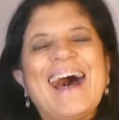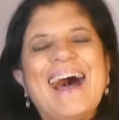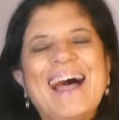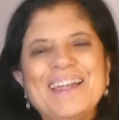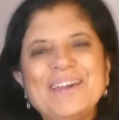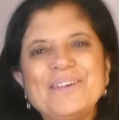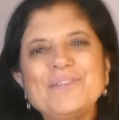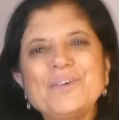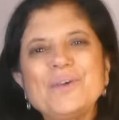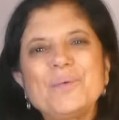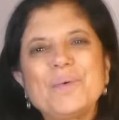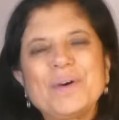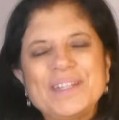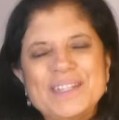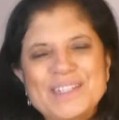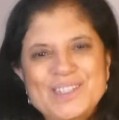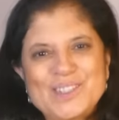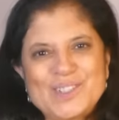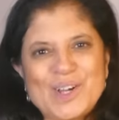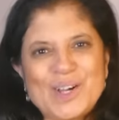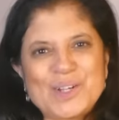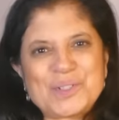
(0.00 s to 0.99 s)
Hi everyone,
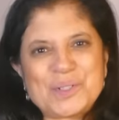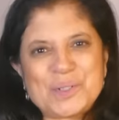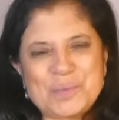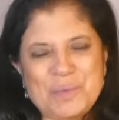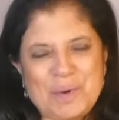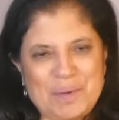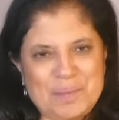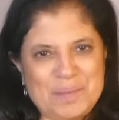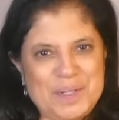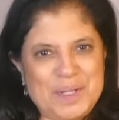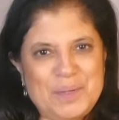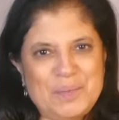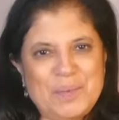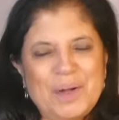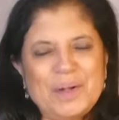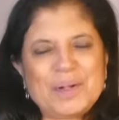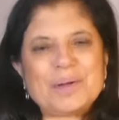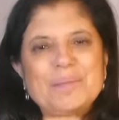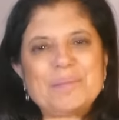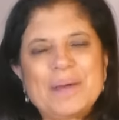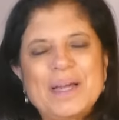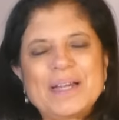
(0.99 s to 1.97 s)
it's Dr. Ramani.
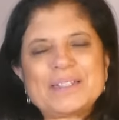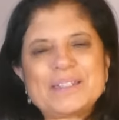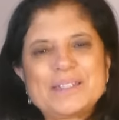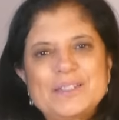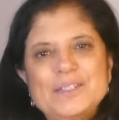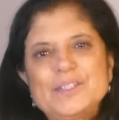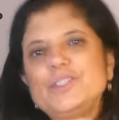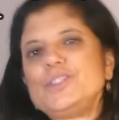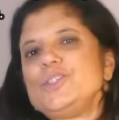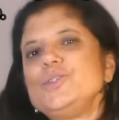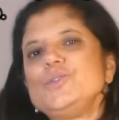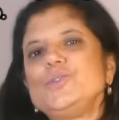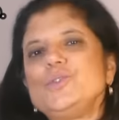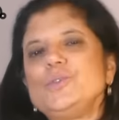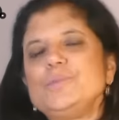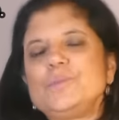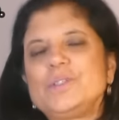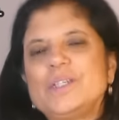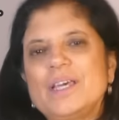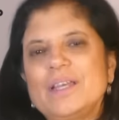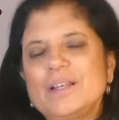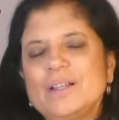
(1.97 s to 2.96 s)
Welcome back to this YouTube
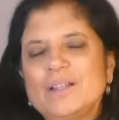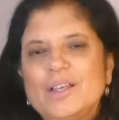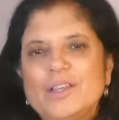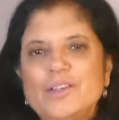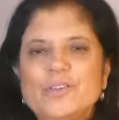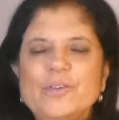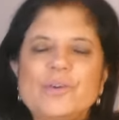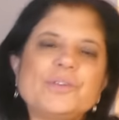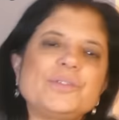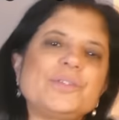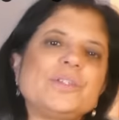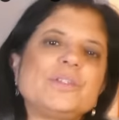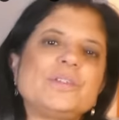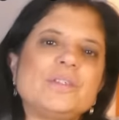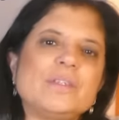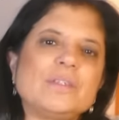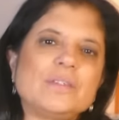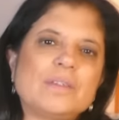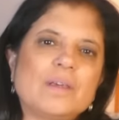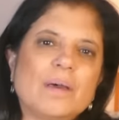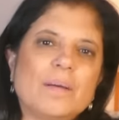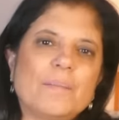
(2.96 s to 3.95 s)
channel on
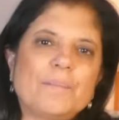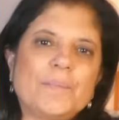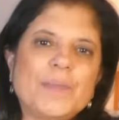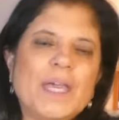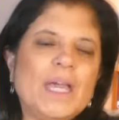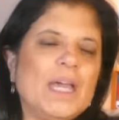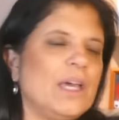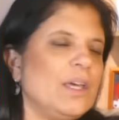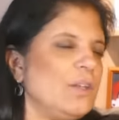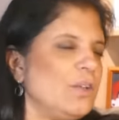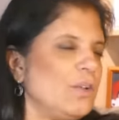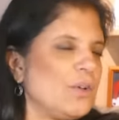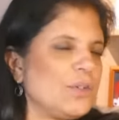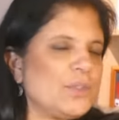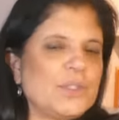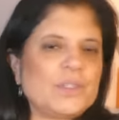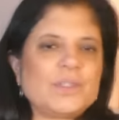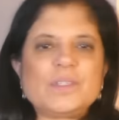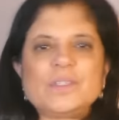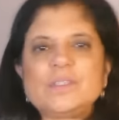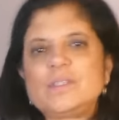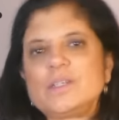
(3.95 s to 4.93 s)
narcissism,
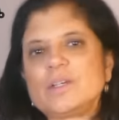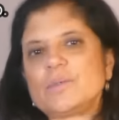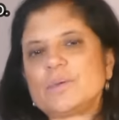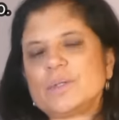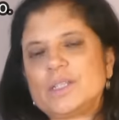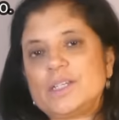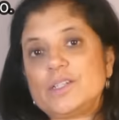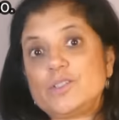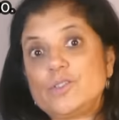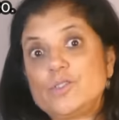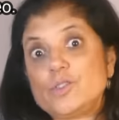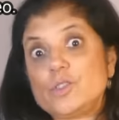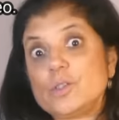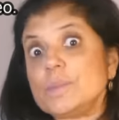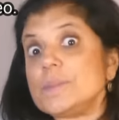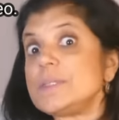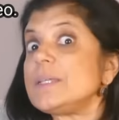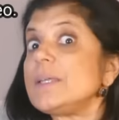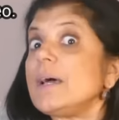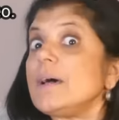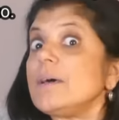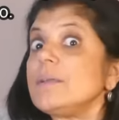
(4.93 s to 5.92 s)
narcissistic
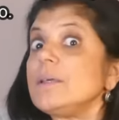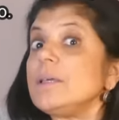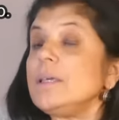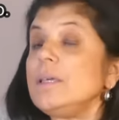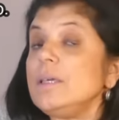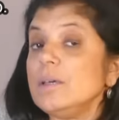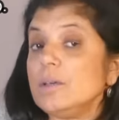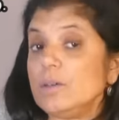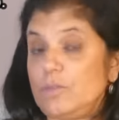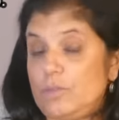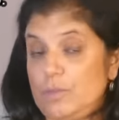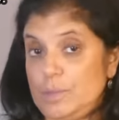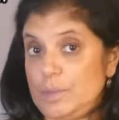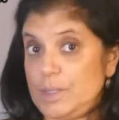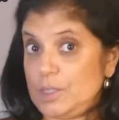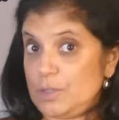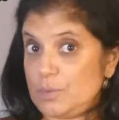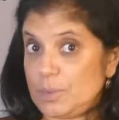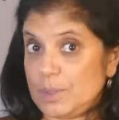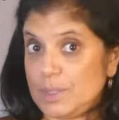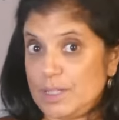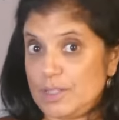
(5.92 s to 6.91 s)
relationships, and how to heal from
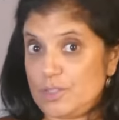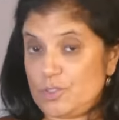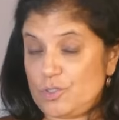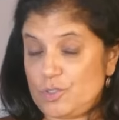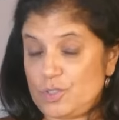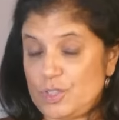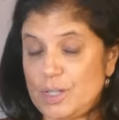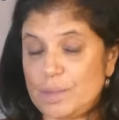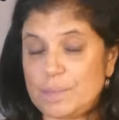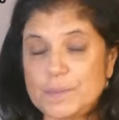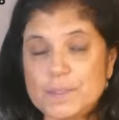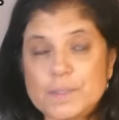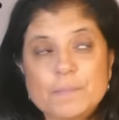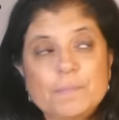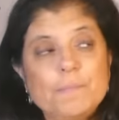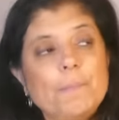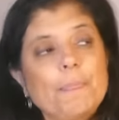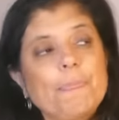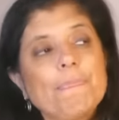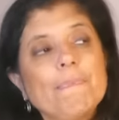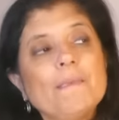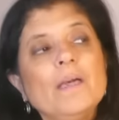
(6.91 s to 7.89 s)
these relationships.
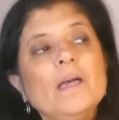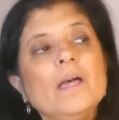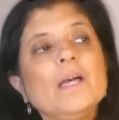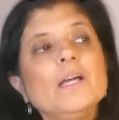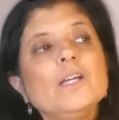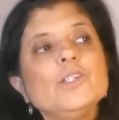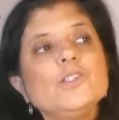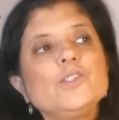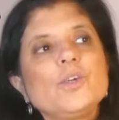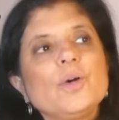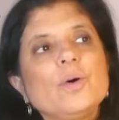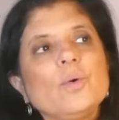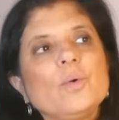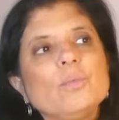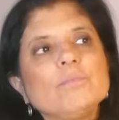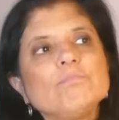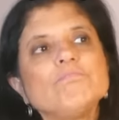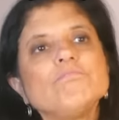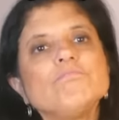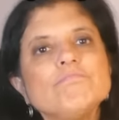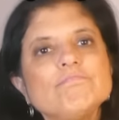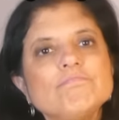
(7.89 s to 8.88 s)
So
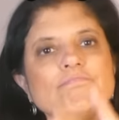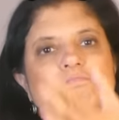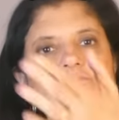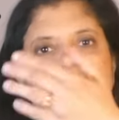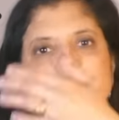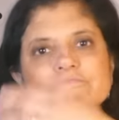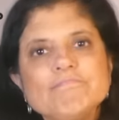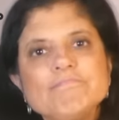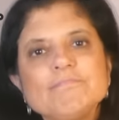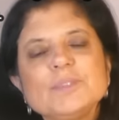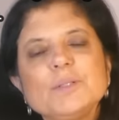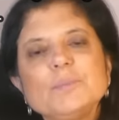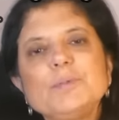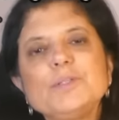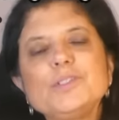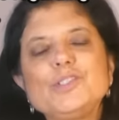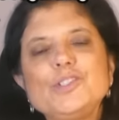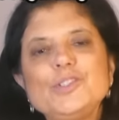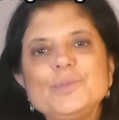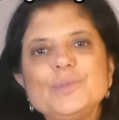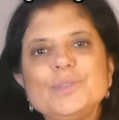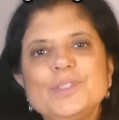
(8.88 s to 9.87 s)
I'm gonna
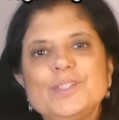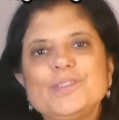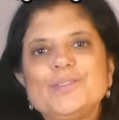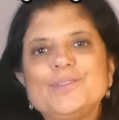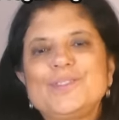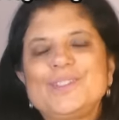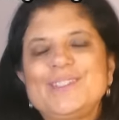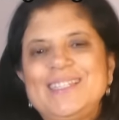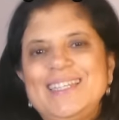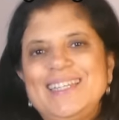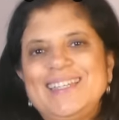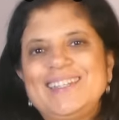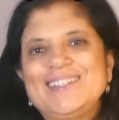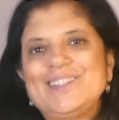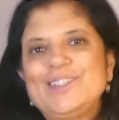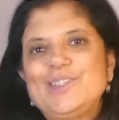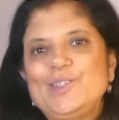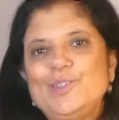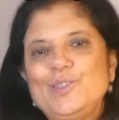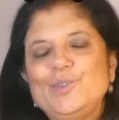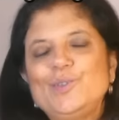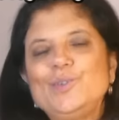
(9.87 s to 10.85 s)
put you in the seat. You
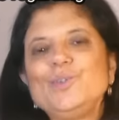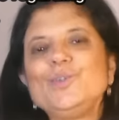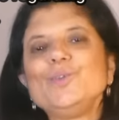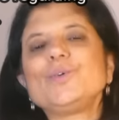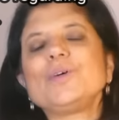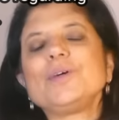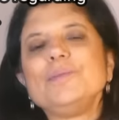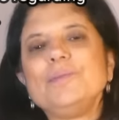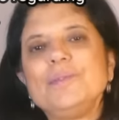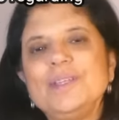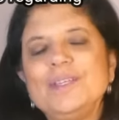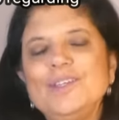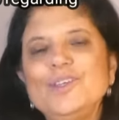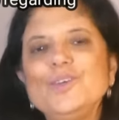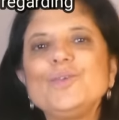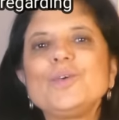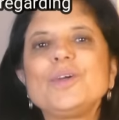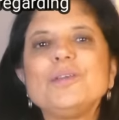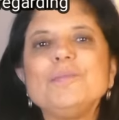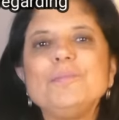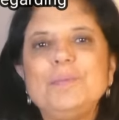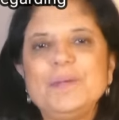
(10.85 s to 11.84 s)
you can you
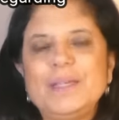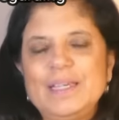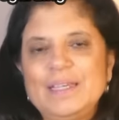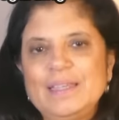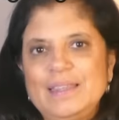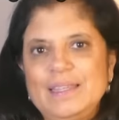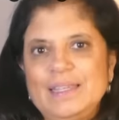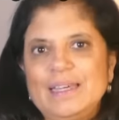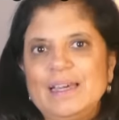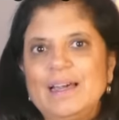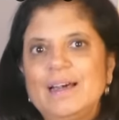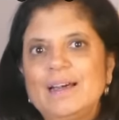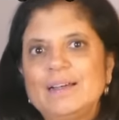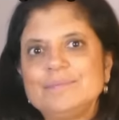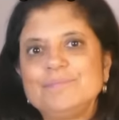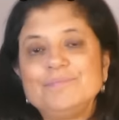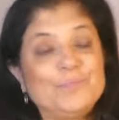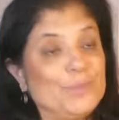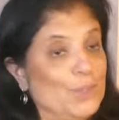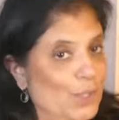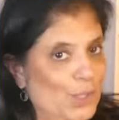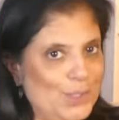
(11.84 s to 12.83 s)
can be the uh,
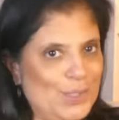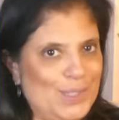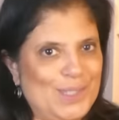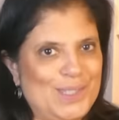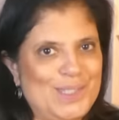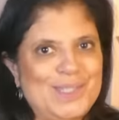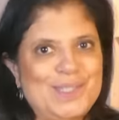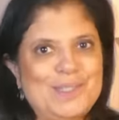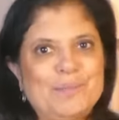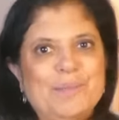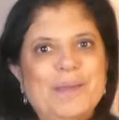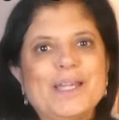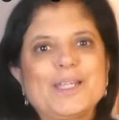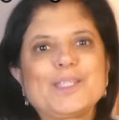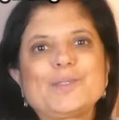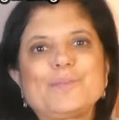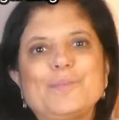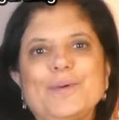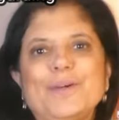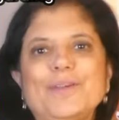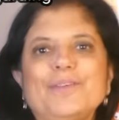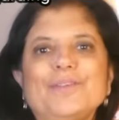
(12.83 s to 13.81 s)
narcissism
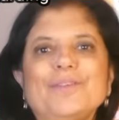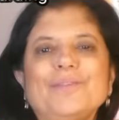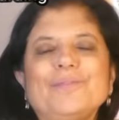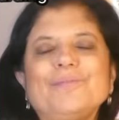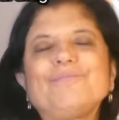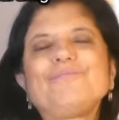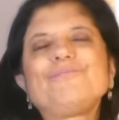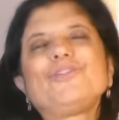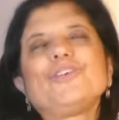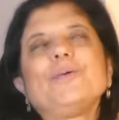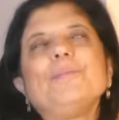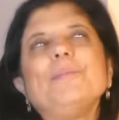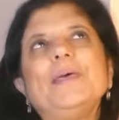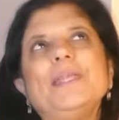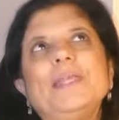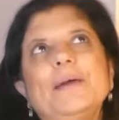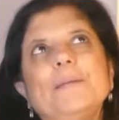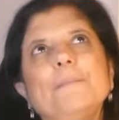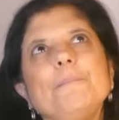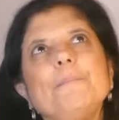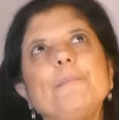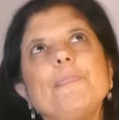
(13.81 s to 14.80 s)
expert for a
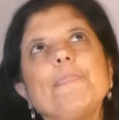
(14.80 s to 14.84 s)
minute.